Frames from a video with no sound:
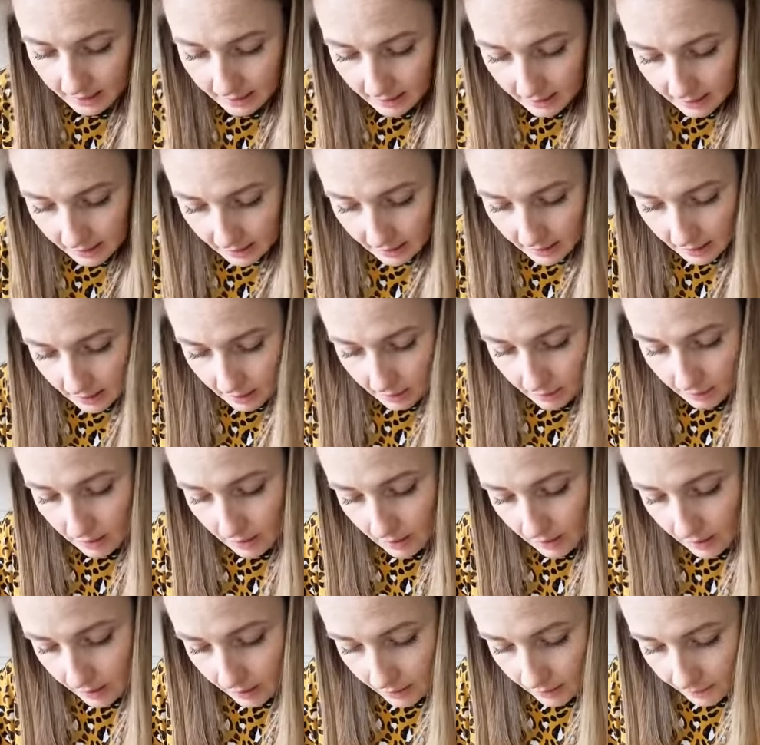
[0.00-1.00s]
here we
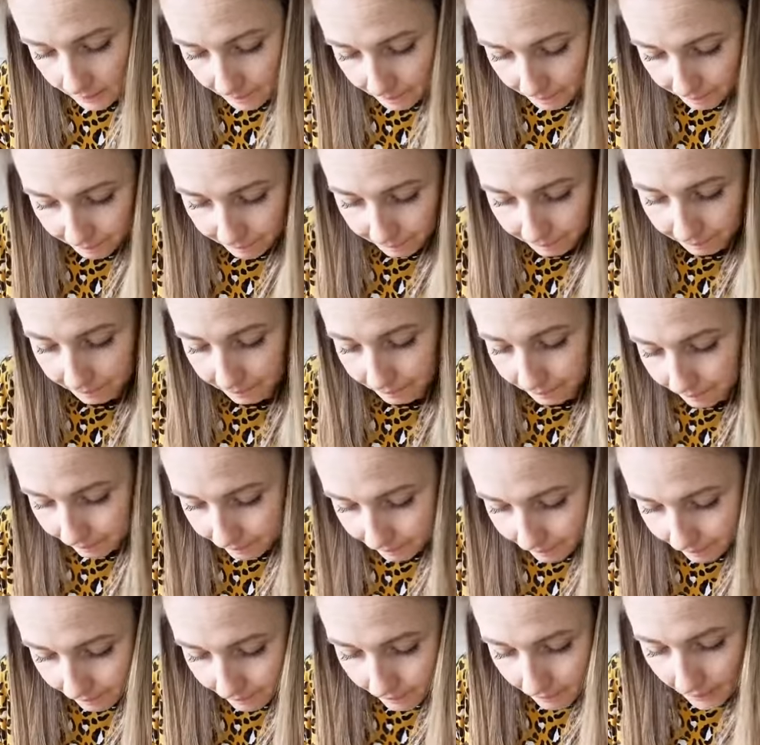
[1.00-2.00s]
go.
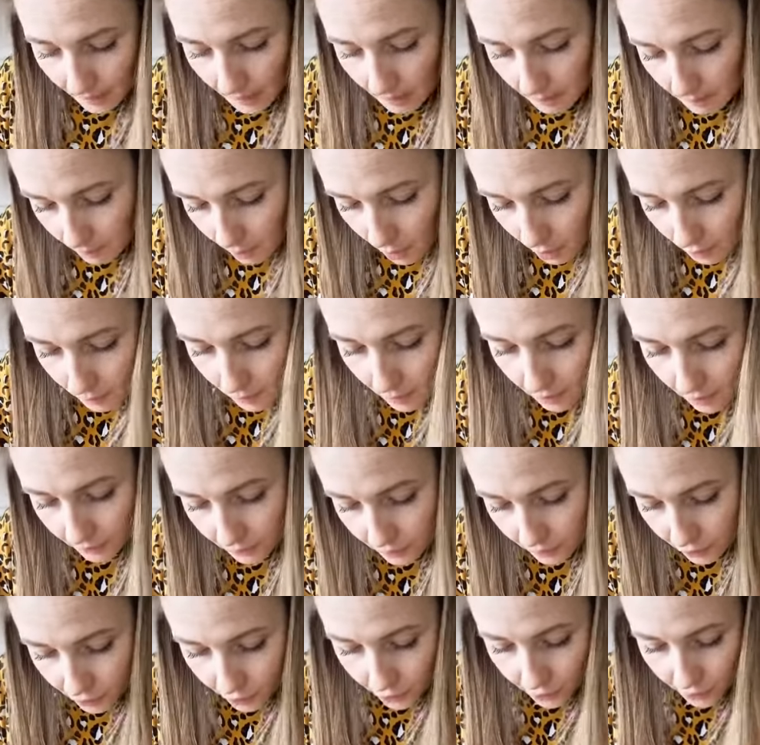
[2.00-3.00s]
Moment of
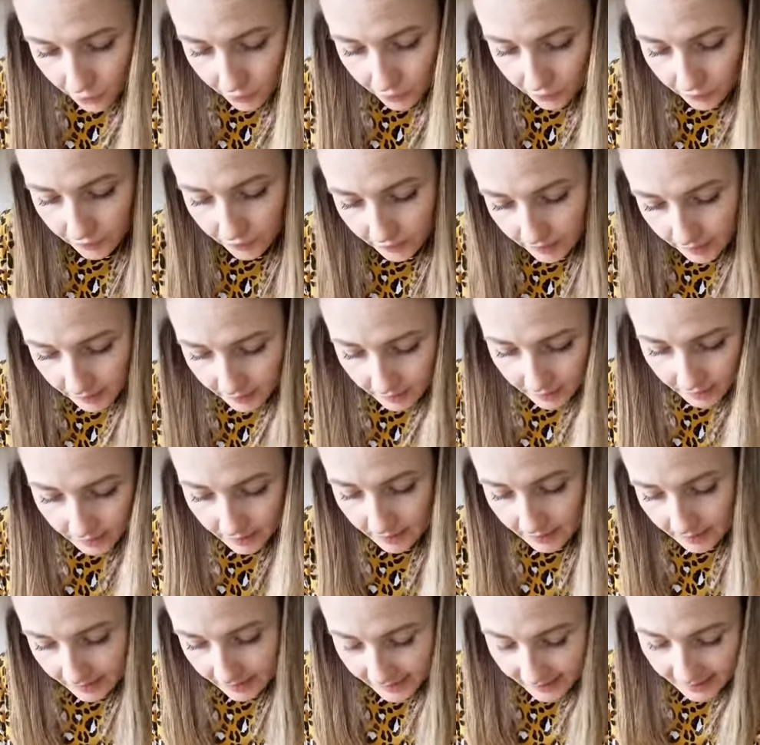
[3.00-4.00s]
truth.
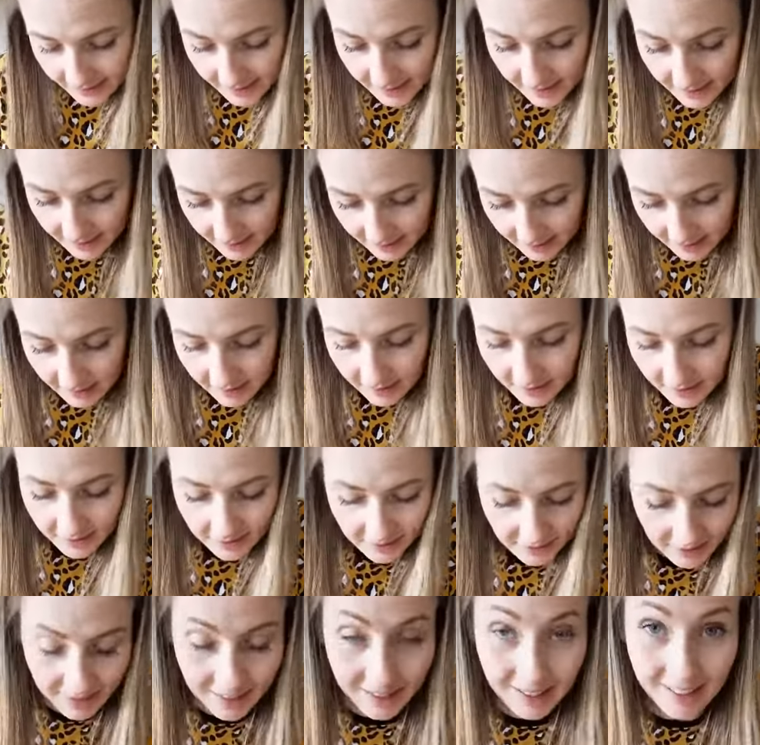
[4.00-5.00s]
Is this going to look
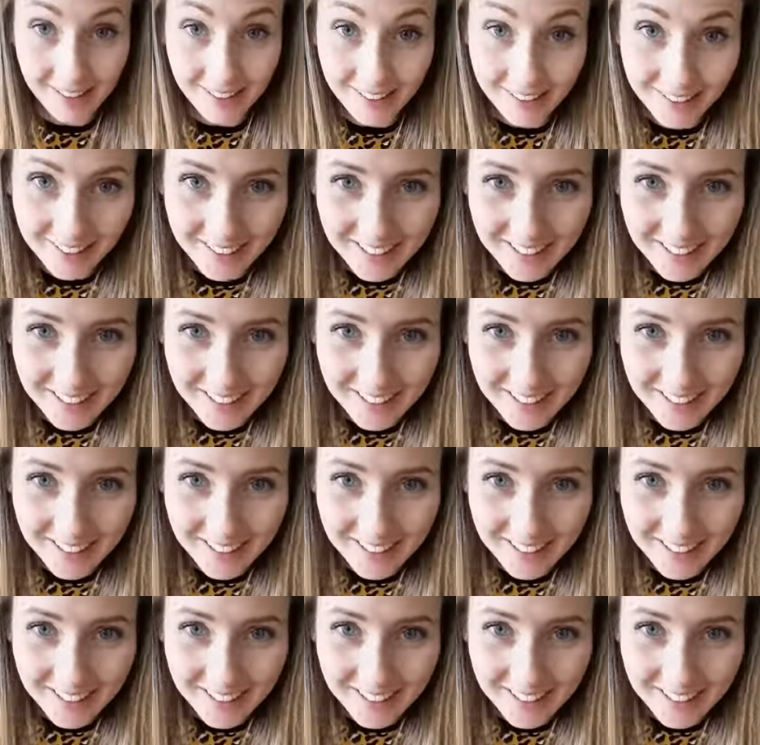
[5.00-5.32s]
any good?